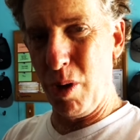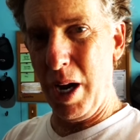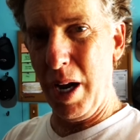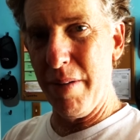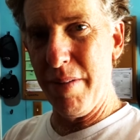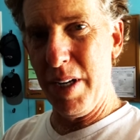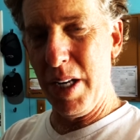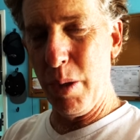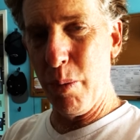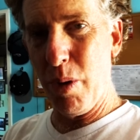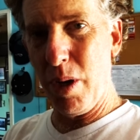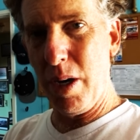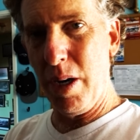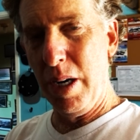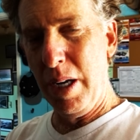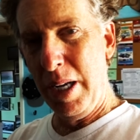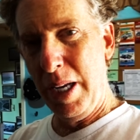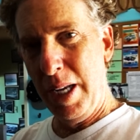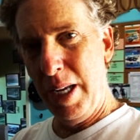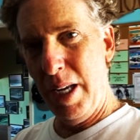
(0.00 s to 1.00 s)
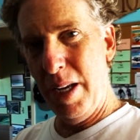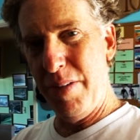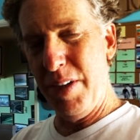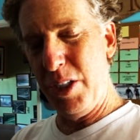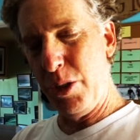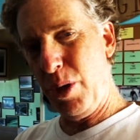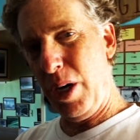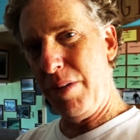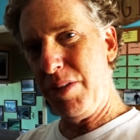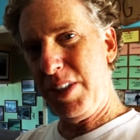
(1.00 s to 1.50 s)
drive anywhere. If
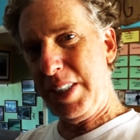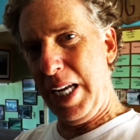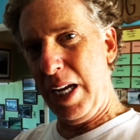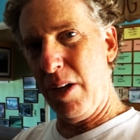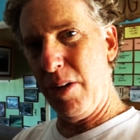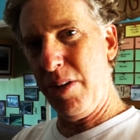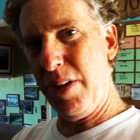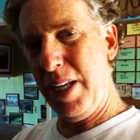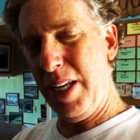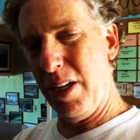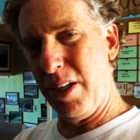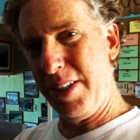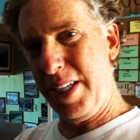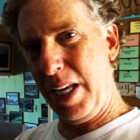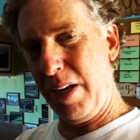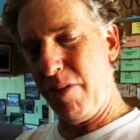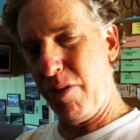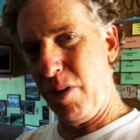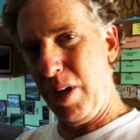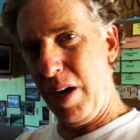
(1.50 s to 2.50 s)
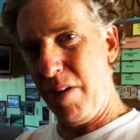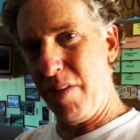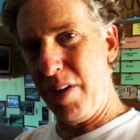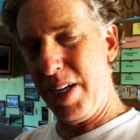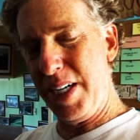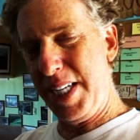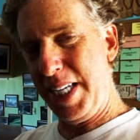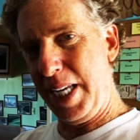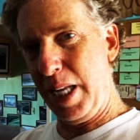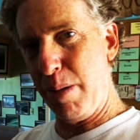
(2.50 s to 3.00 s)
you drive south, it'll take
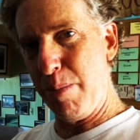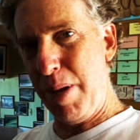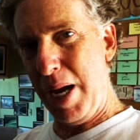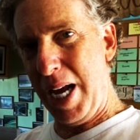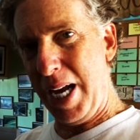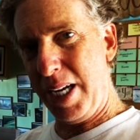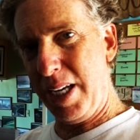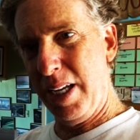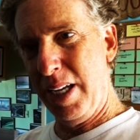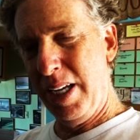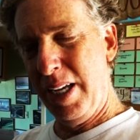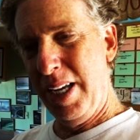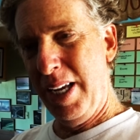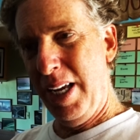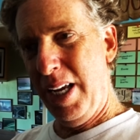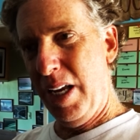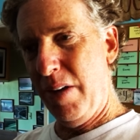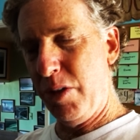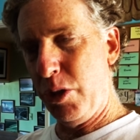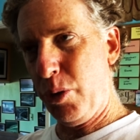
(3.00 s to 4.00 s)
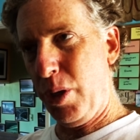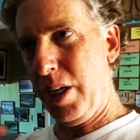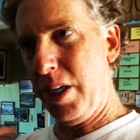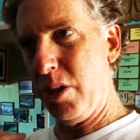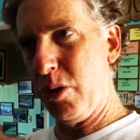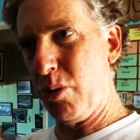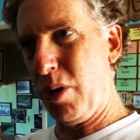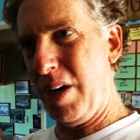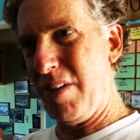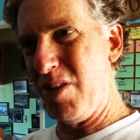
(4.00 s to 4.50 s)
forever to get back. If you try
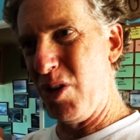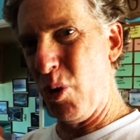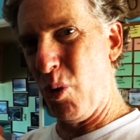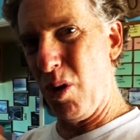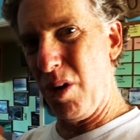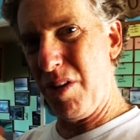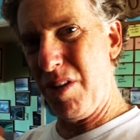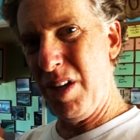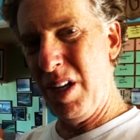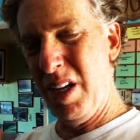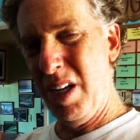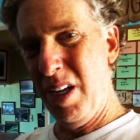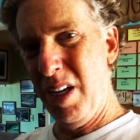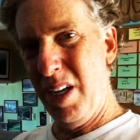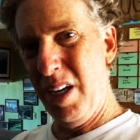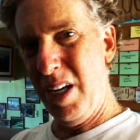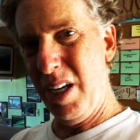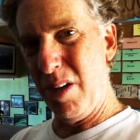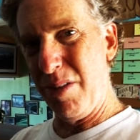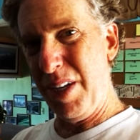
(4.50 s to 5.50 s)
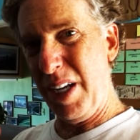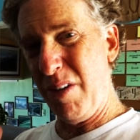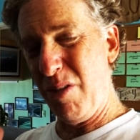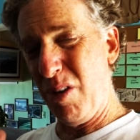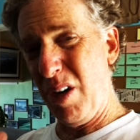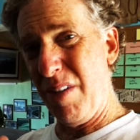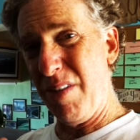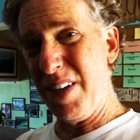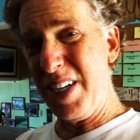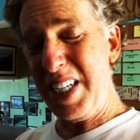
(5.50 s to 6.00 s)
to drive north, it'll take
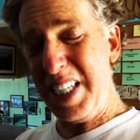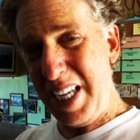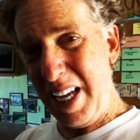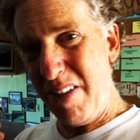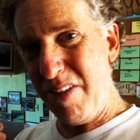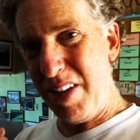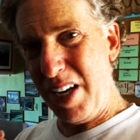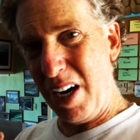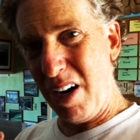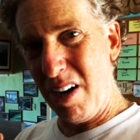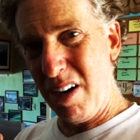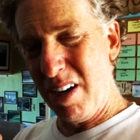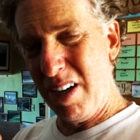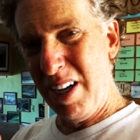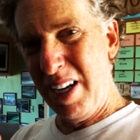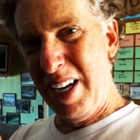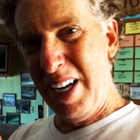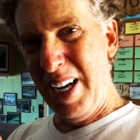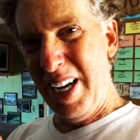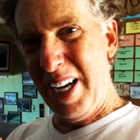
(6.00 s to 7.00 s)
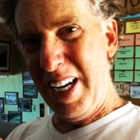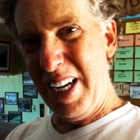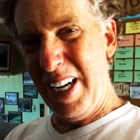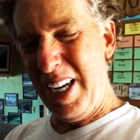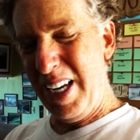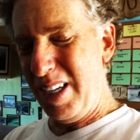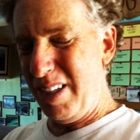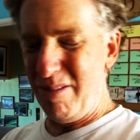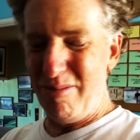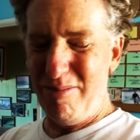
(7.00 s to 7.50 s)
forever to get there.
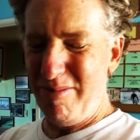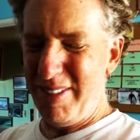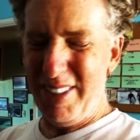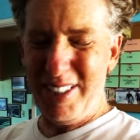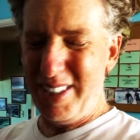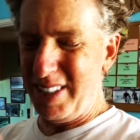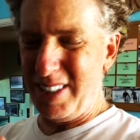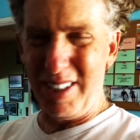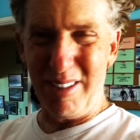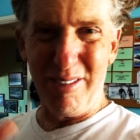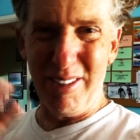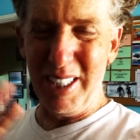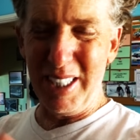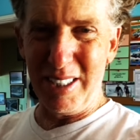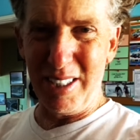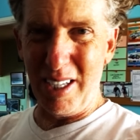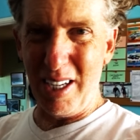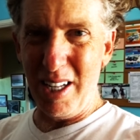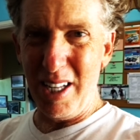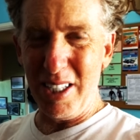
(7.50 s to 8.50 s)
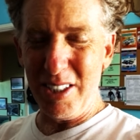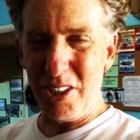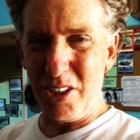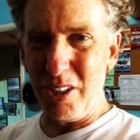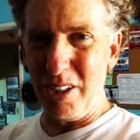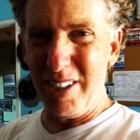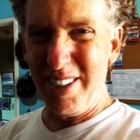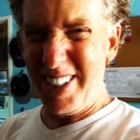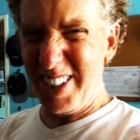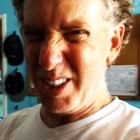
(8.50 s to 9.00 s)
And it, it just, it's a
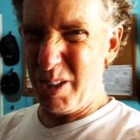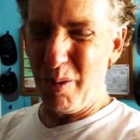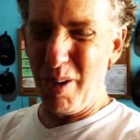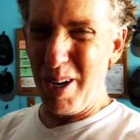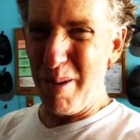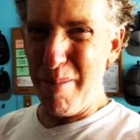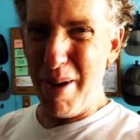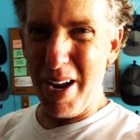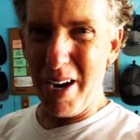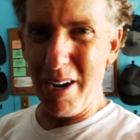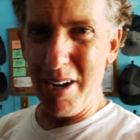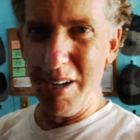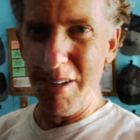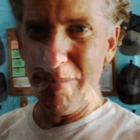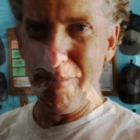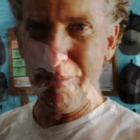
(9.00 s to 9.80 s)
cluster. It doesn't really matter.